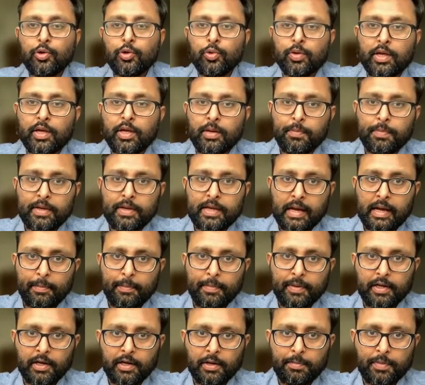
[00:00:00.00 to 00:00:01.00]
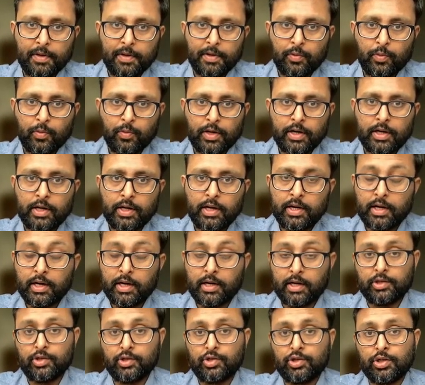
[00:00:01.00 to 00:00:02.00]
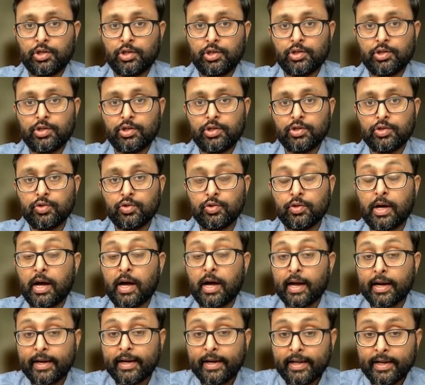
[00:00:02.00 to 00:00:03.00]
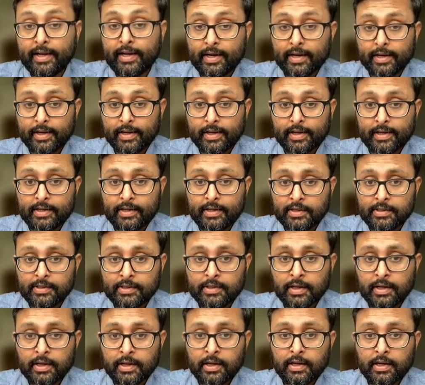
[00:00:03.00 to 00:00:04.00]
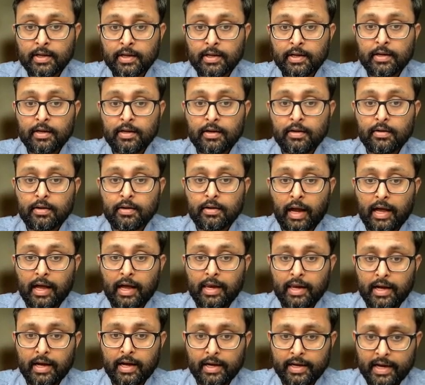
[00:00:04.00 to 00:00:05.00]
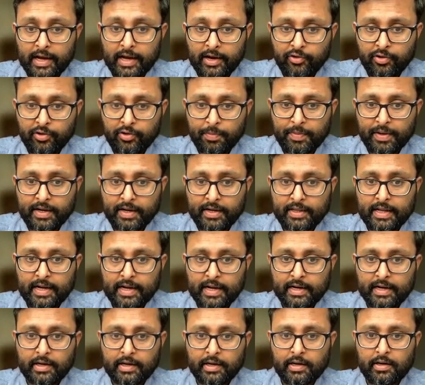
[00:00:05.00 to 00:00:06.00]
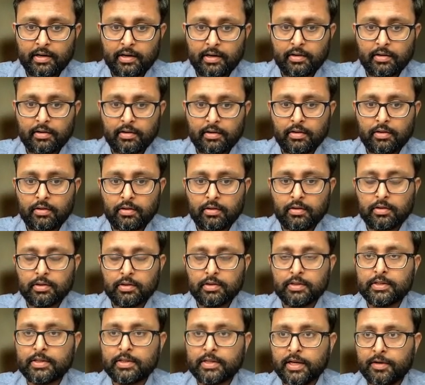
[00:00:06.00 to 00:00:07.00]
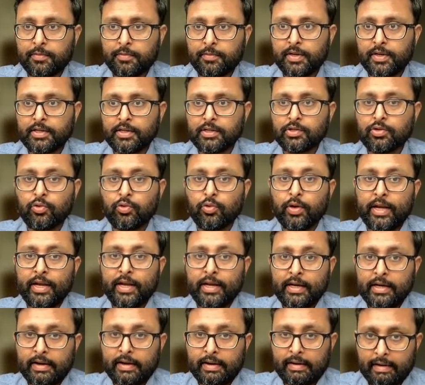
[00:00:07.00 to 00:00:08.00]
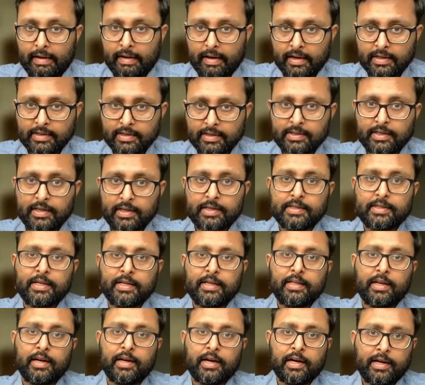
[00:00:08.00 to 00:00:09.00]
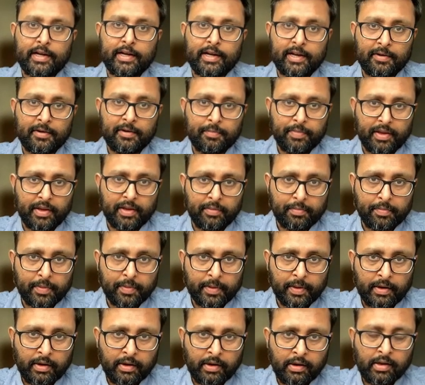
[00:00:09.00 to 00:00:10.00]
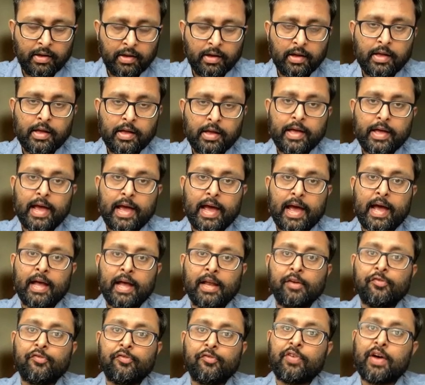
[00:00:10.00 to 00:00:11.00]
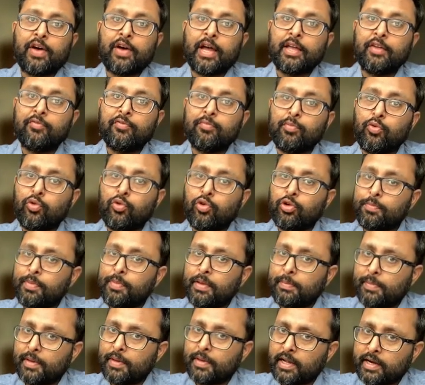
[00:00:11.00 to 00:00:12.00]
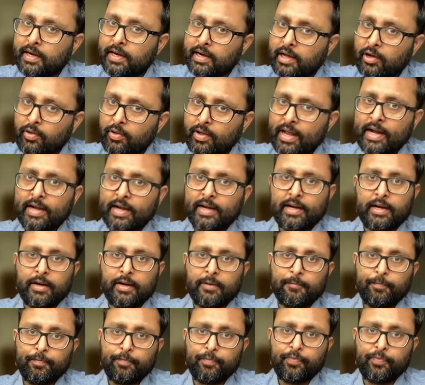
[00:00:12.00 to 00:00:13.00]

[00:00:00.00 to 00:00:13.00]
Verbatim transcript: To keep capital per worker unchanged. So the idea is, I'll again repeat that uh, statement. So in class, let's say there are 10 people and five more people are now added.